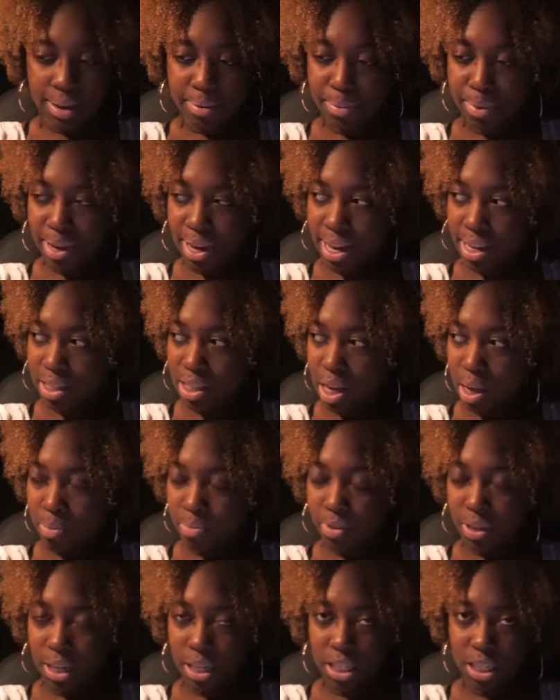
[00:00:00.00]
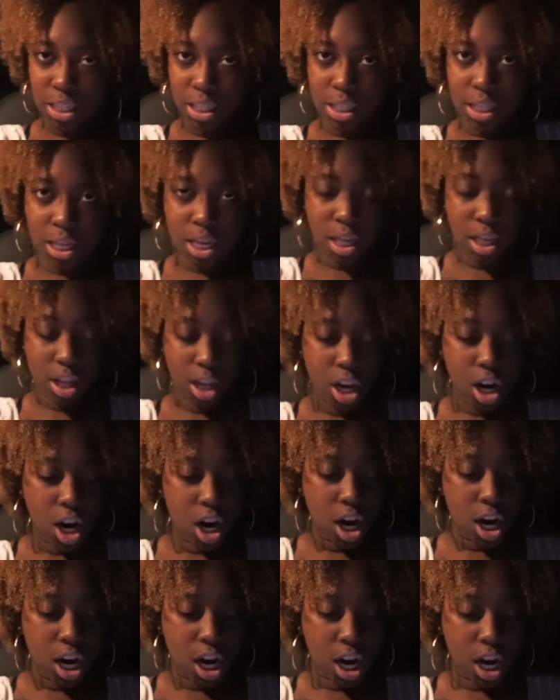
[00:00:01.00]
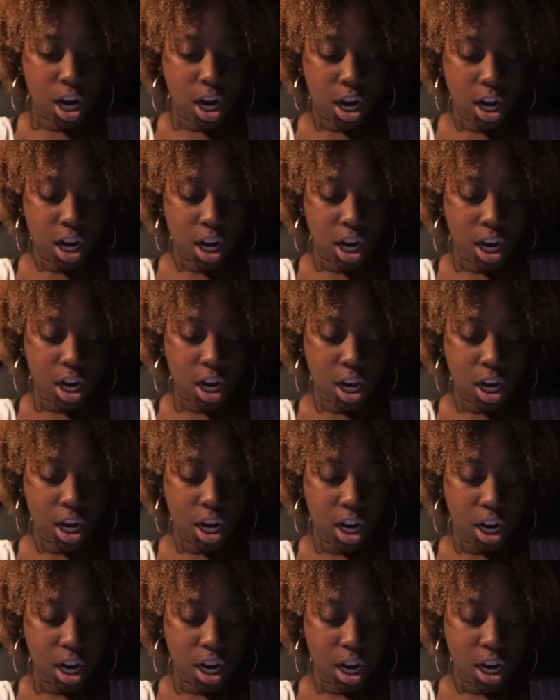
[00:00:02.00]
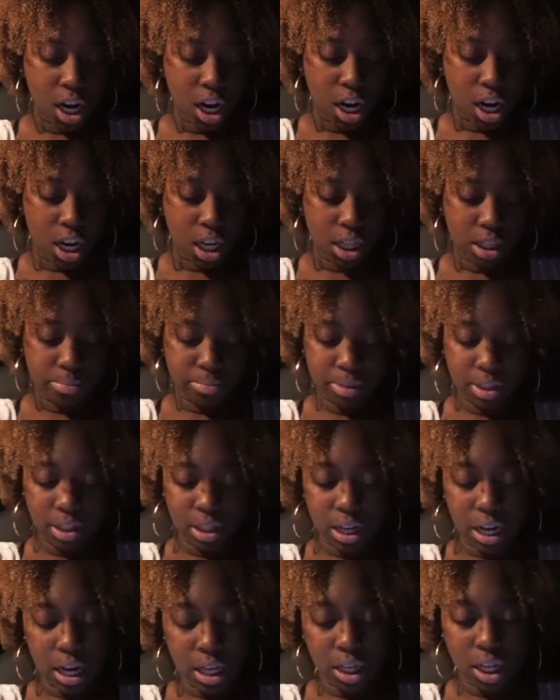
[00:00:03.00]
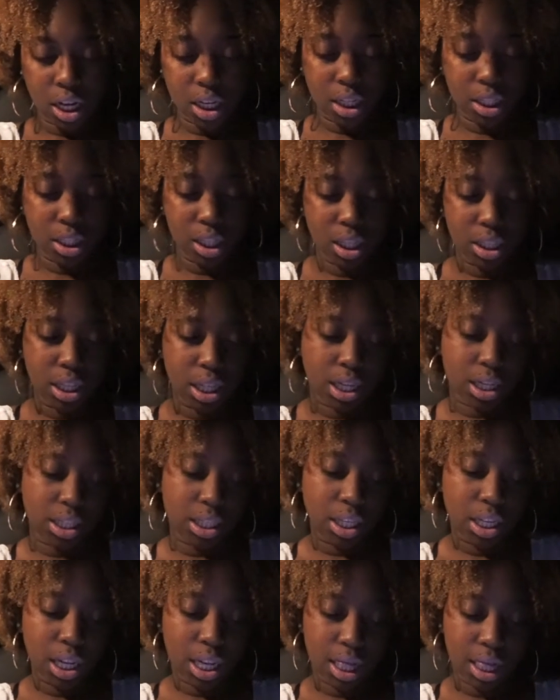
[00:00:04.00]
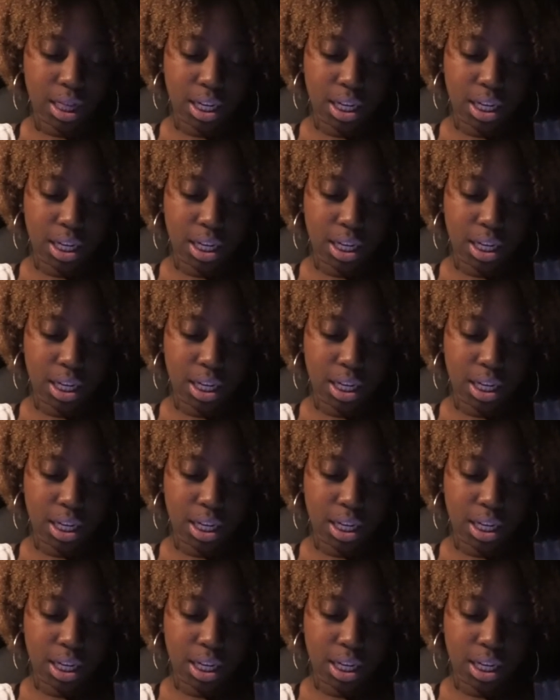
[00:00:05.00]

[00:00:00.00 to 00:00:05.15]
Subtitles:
But yeah, so I'm gonna just sit in the car. Let me see how long it's gonna take us to get